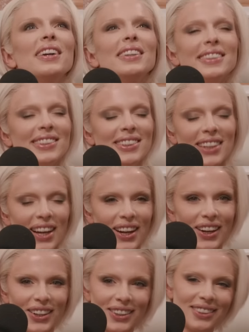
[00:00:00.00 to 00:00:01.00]
Yeah, you know?
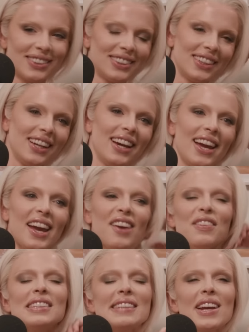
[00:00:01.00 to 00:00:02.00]
depends the best bar. If
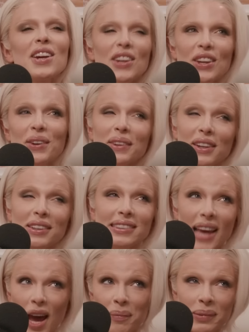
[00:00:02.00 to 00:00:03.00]
it's like a cute little
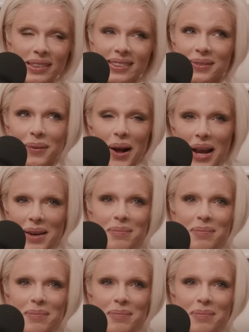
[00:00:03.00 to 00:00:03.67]
tapas yeah. wine